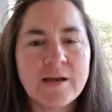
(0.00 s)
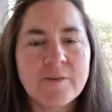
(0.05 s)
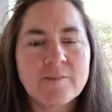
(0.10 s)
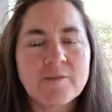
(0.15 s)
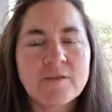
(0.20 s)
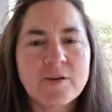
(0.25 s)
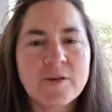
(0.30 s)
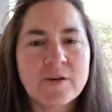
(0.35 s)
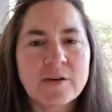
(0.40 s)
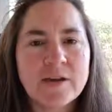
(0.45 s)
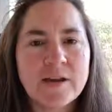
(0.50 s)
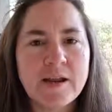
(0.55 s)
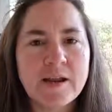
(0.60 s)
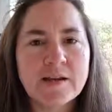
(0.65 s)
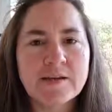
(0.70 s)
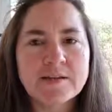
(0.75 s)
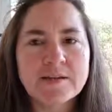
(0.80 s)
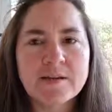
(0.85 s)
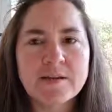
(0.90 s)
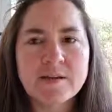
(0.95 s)
I'm starting
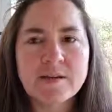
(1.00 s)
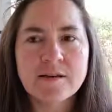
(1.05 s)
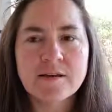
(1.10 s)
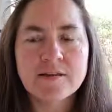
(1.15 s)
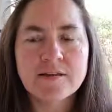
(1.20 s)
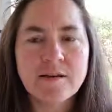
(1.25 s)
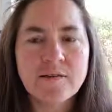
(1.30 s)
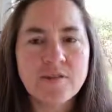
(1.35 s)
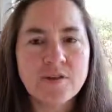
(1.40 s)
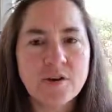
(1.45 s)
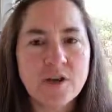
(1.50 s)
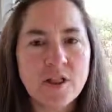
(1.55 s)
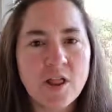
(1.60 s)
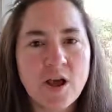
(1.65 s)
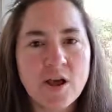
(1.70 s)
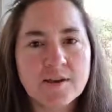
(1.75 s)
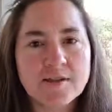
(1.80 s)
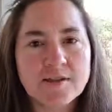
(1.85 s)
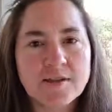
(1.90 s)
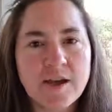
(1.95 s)
at 7
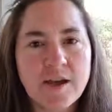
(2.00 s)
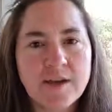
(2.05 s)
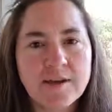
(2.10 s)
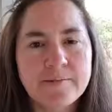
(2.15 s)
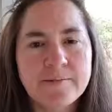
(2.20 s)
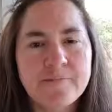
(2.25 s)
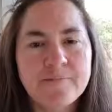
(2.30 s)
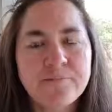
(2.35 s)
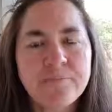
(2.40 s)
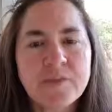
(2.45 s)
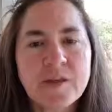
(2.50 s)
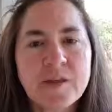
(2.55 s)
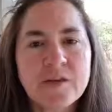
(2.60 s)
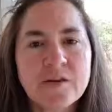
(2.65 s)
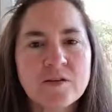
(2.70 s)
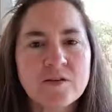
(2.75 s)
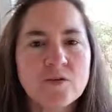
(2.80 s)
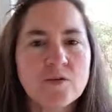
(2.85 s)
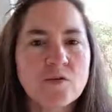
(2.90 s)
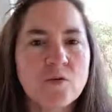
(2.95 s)
o'clock tonight,
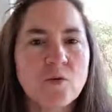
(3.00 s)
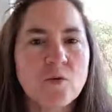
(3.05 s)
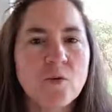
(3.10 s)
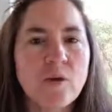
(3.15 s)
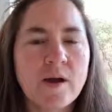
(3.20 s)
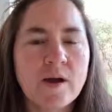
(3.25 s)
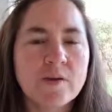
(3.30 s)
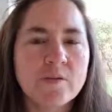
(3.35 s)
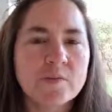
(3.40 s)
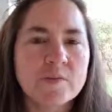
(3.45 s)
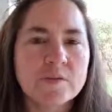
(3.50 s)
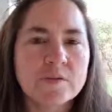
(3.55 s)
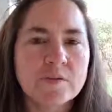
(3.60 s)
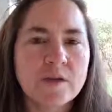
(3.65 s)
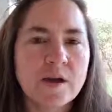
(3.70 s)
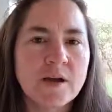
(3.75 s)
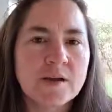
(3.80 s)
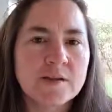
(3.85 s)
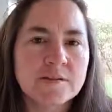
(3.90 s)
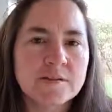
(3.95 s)
so I will
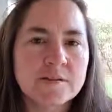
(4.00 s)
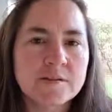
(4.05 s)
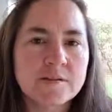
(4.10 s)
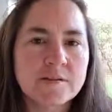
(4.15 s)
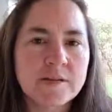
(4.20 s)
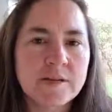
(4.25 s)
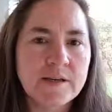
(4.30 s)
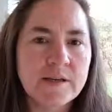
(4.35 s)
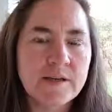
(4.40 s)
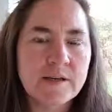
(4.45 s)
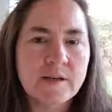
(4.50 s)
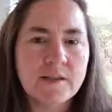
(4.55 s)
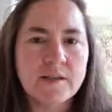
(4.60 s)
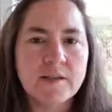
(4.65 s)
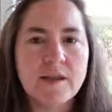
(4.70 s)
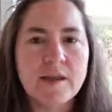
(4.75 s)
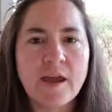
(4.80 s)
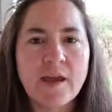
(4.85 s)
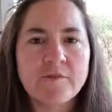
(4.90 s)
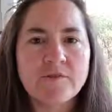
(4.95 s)
not eat
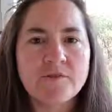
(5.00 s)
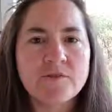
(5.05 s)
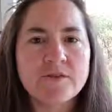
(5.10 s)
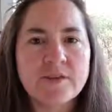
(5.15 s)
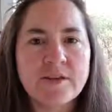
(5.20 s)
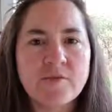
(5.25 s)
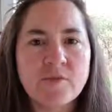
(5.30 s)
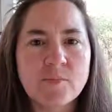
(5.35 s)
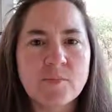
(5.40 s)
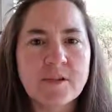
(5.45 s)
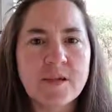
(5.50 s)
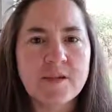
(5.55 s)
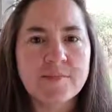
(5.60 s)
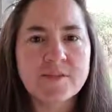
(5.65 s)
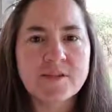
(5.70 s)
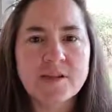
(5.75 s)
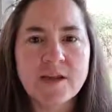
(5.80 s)
anything after 7 p.m.